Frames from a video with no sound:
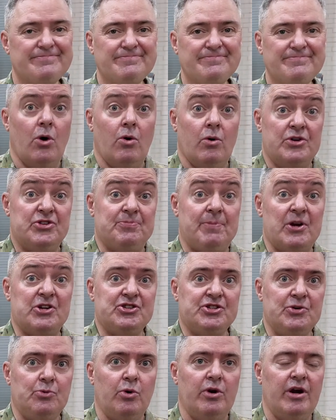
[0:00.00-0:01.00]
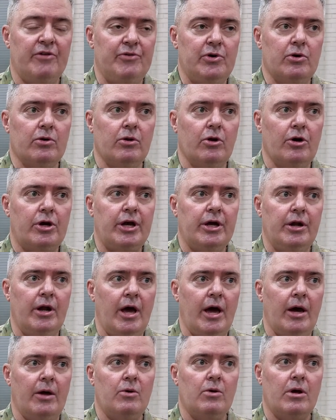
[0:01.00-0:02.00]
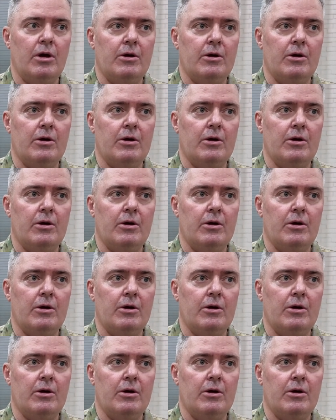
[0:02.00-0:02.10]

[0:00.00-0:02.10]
So especially whenever you're looking at